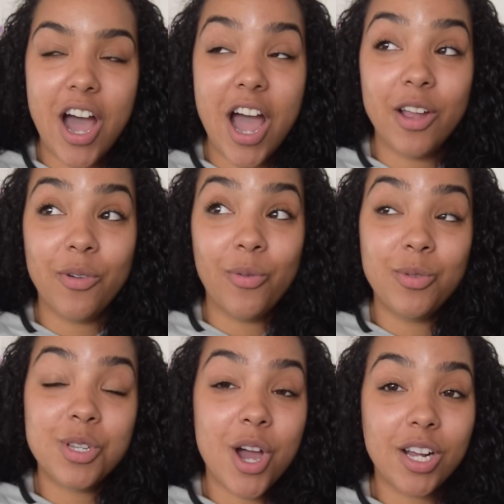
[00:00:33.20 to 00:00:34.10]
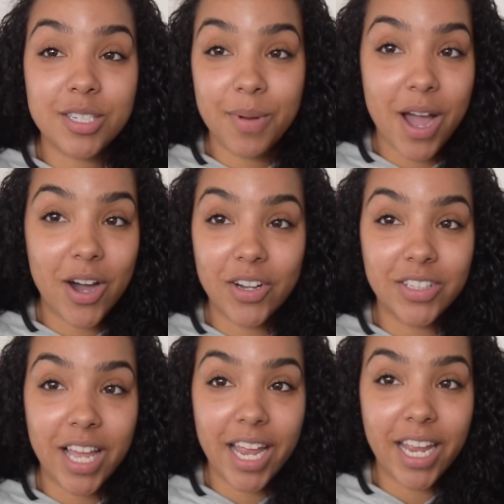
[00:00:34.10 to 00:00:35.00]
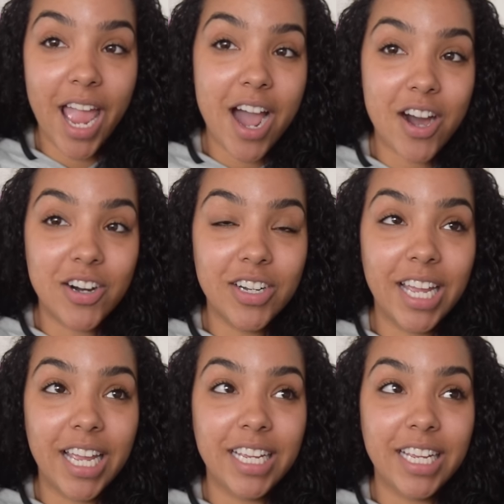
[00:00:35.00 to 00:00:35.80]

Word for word: I talked about like how,